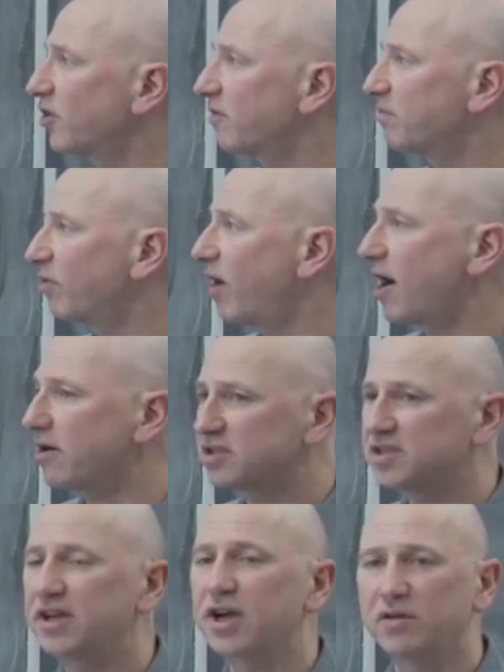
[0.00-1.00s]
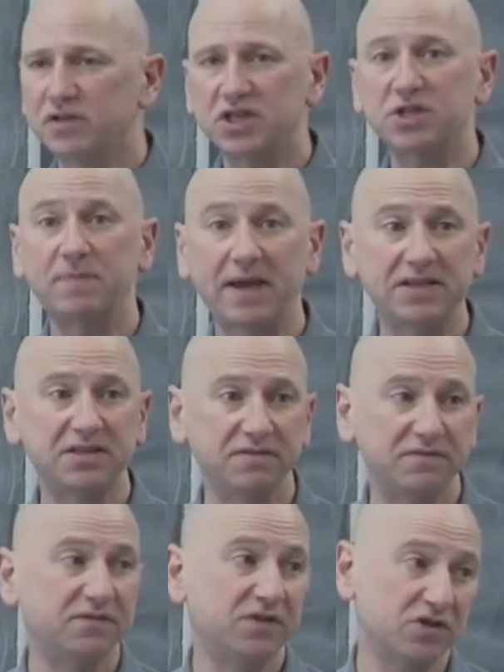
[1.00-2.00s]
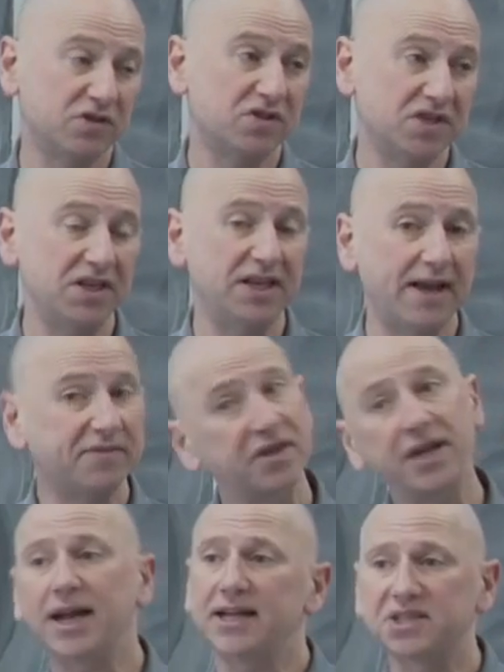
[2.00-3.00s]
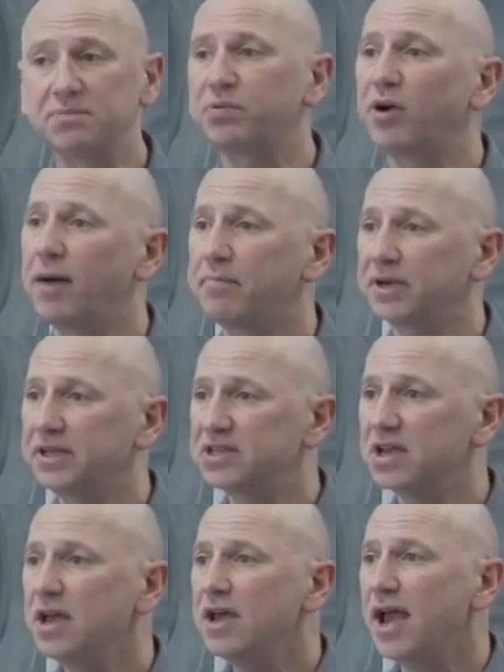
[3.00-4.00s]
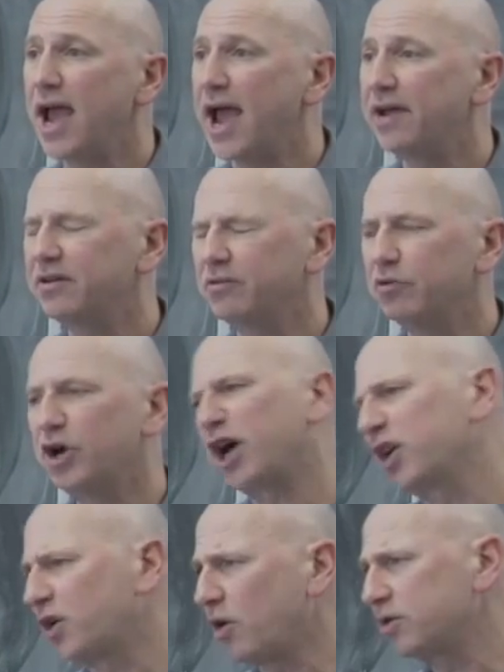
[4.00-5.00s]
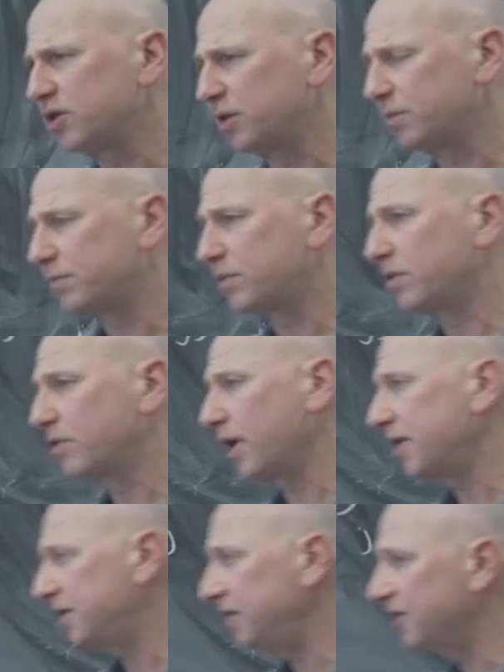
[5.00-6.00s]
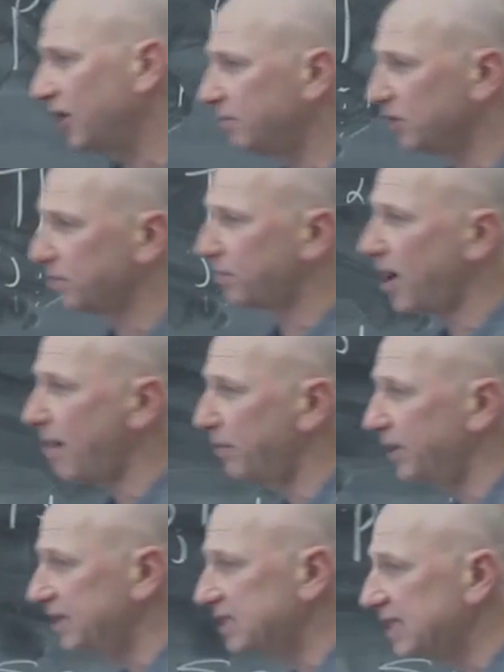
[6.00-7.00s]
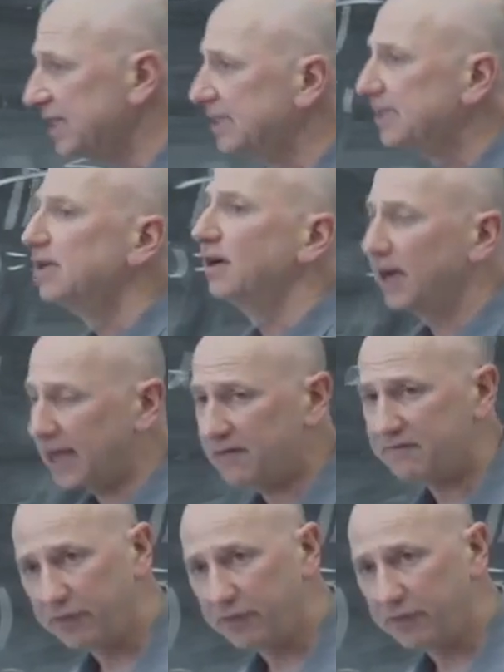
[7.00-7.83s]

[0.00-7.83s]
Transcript: sort of prior sitting over the space of the CDFs, and it has some properties. And we're not going to go into the great detail about the properties. Again,